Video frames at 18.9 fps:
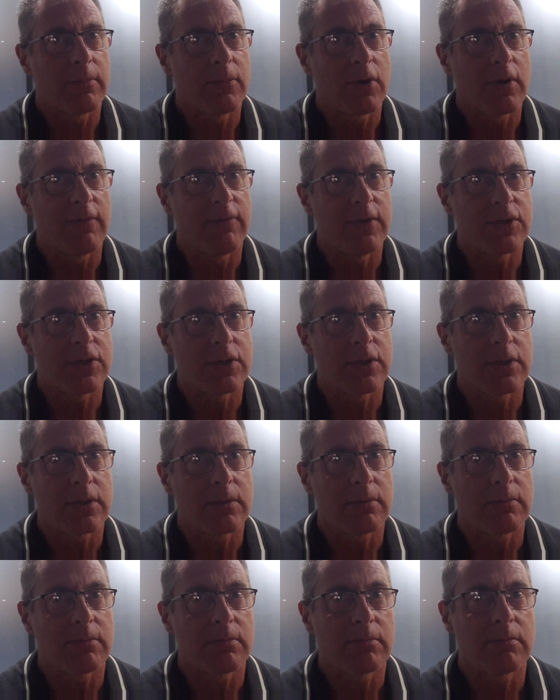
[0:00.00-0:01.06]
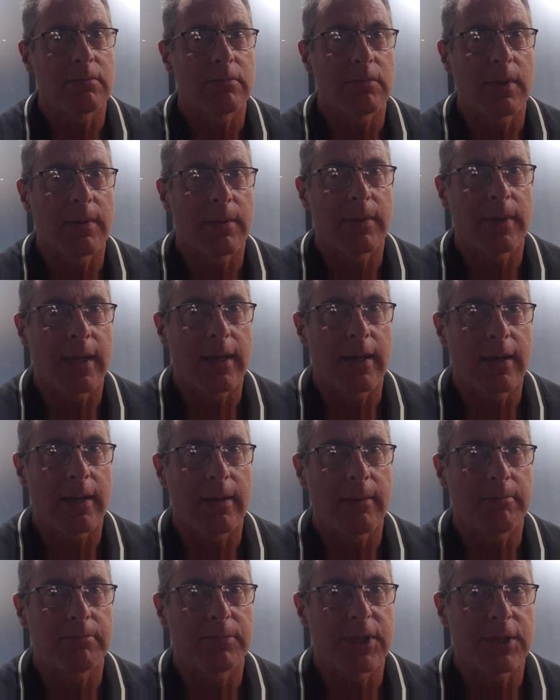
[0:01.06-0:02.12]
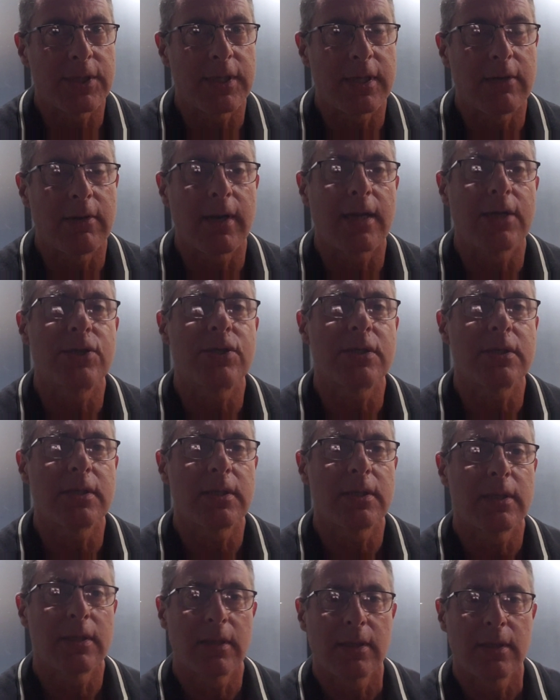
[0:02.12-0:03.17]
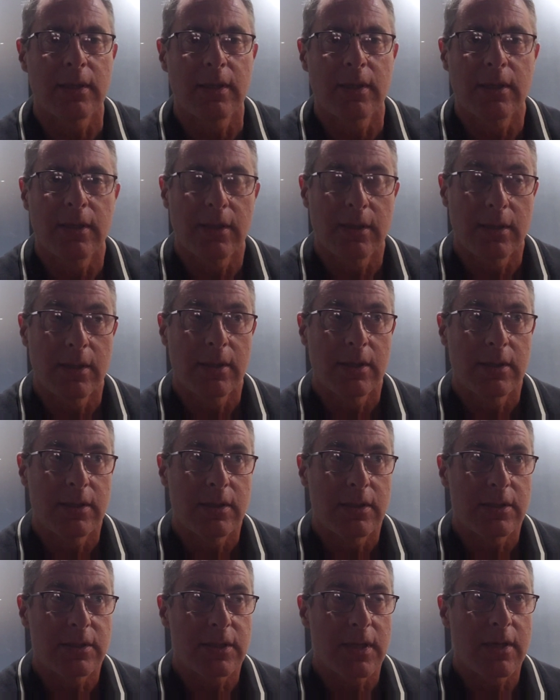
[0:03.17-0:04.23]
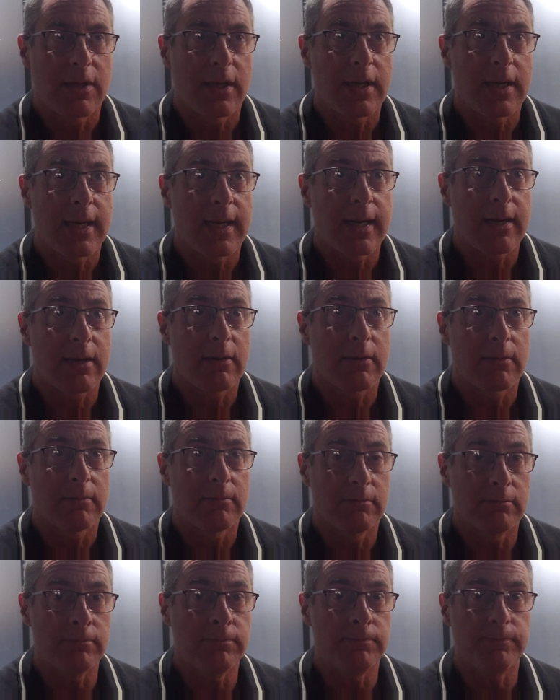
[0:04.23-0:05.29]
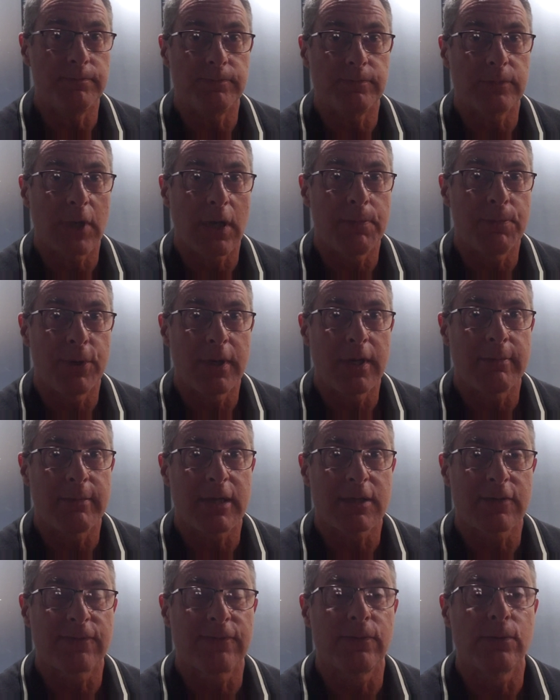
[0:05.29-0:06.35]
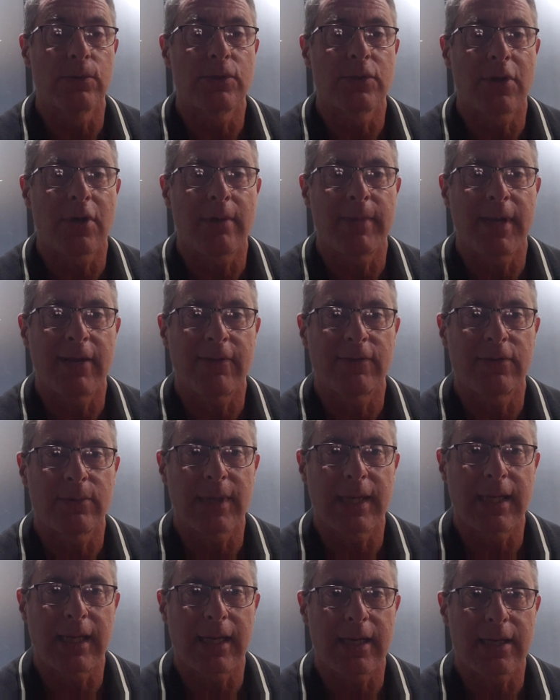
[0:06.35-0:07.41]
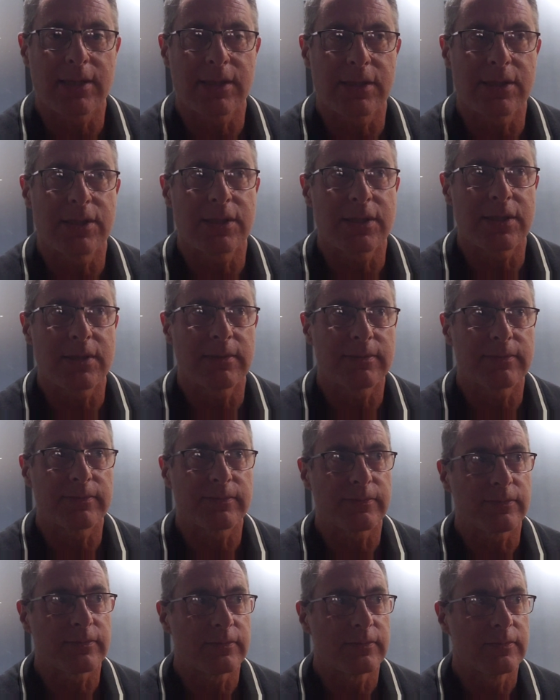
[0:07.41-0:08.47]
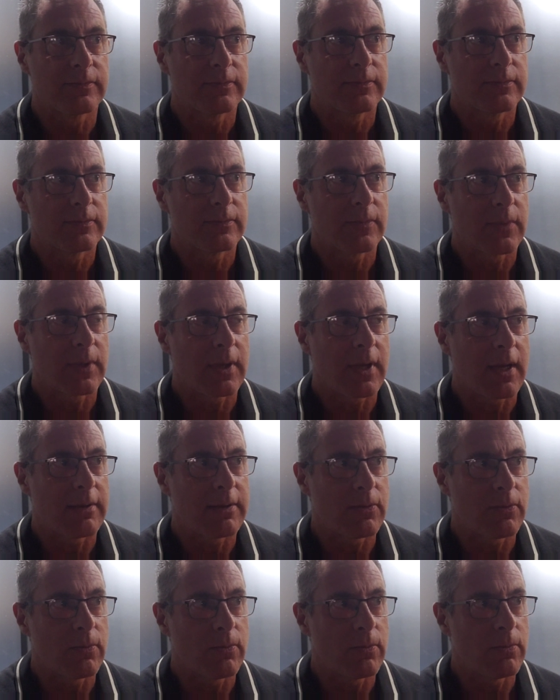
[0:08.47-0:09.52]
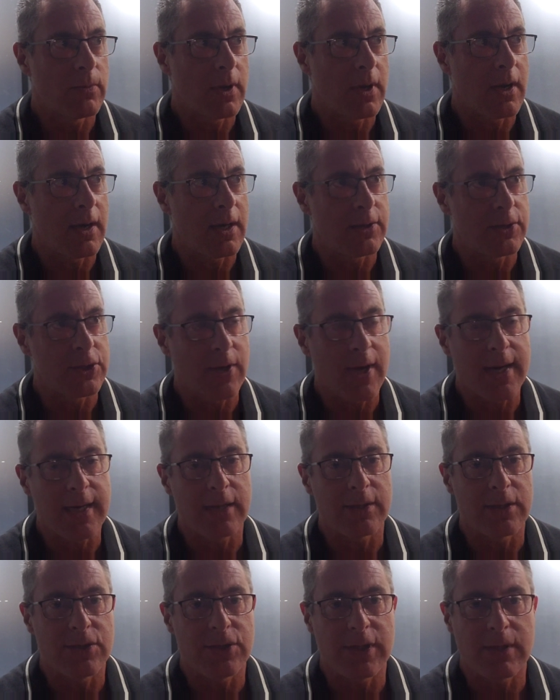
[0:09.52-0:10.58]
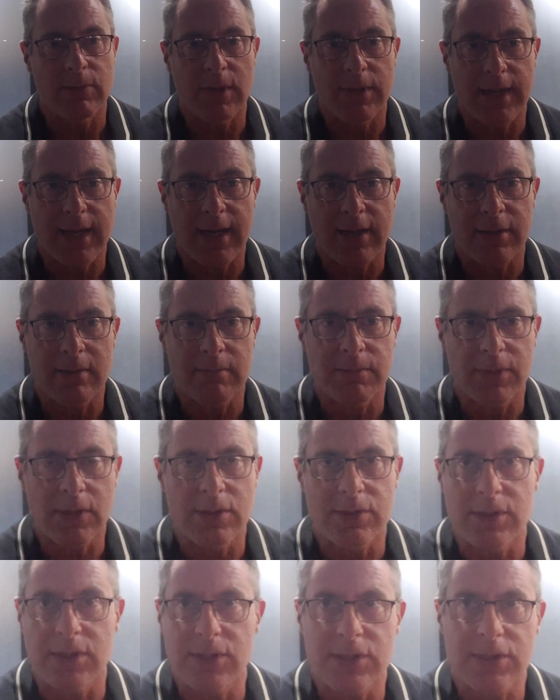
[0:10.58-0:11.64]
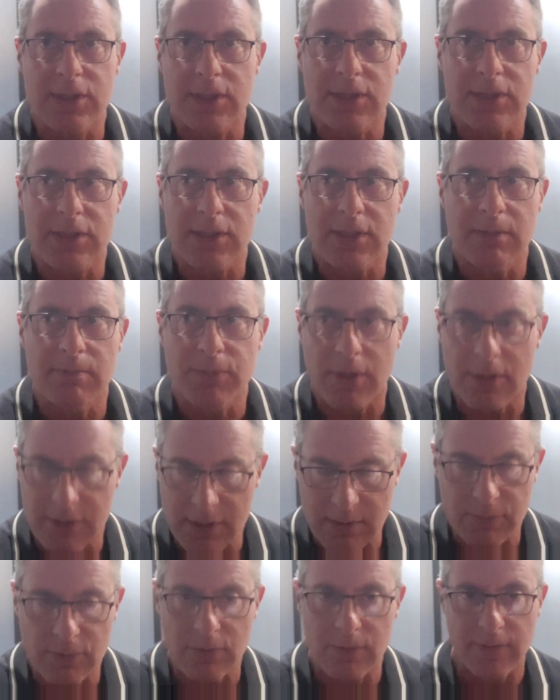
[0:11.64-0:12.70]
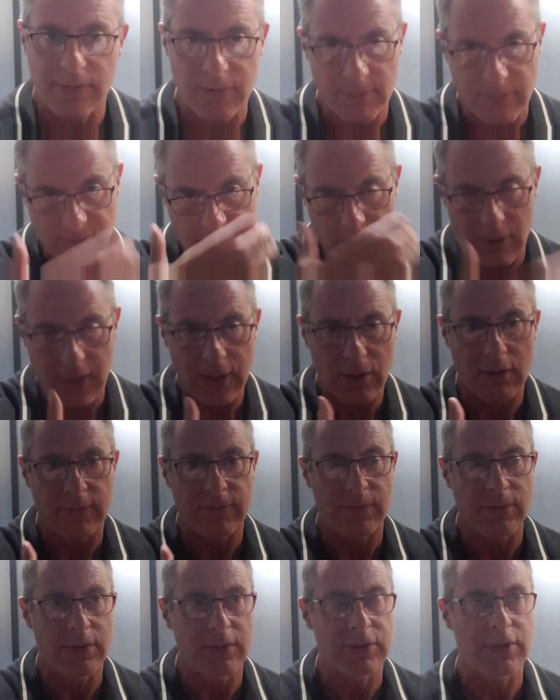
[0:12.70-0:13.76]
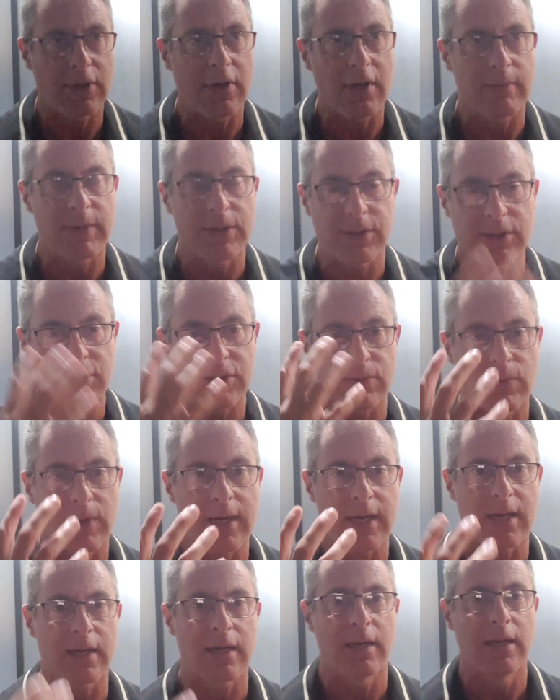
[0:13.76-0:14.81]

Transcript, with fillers: my vision um, deterioration. So that now I pretty much full-time have to wear glasses. Uh, I train at the gym without them because it's just impossible with them falling off all the time, and the sweat